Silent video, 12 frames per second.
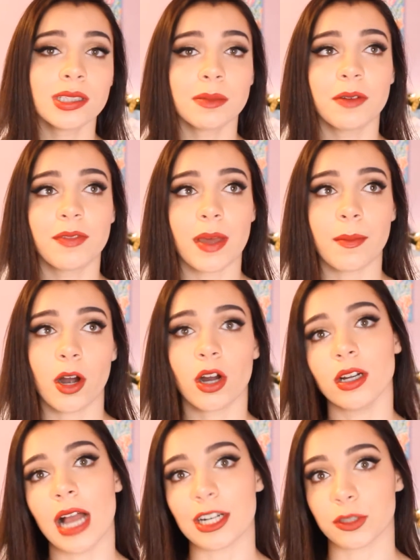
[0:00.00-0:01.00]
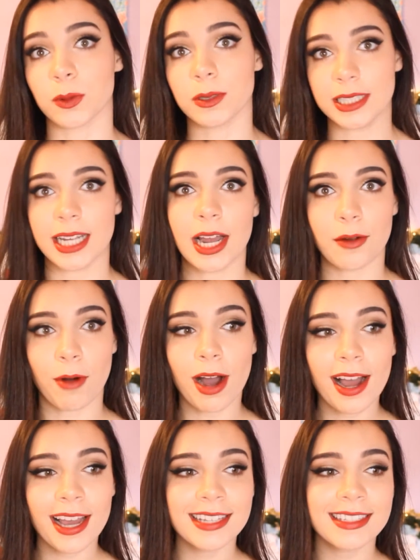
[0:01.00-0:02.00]
Some of them are actual
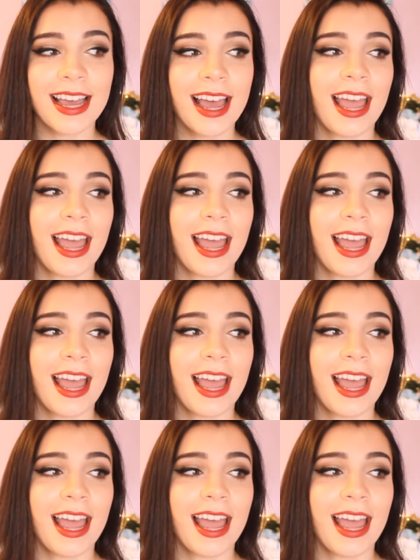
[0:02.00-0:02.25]
DIYs.